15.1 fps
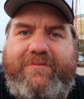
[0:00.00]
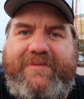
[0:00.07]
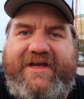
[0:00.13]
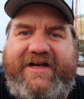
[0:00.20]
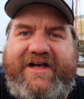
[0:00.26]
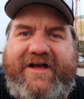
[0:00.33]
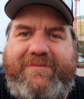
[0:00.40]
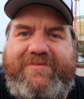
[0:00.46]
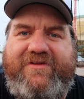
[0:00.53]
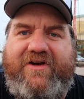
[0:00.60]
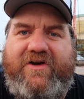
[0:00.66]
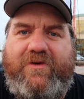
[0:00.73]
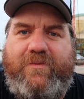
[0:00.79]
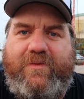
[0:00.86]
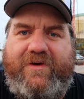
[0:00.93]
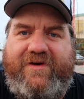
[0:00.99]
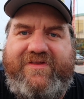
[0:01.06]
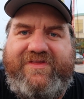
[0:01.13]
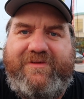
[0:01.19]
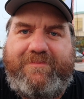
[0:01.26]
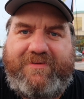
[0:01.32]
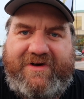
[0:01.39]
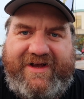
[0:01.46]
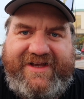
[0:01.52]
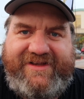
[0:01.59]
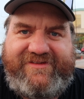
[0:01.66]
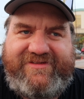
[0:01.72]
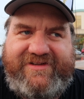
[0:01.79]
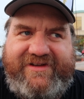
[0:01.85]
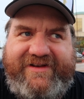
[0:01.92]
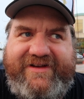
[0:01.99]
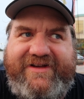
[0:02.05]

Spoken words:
meetups are worth the price.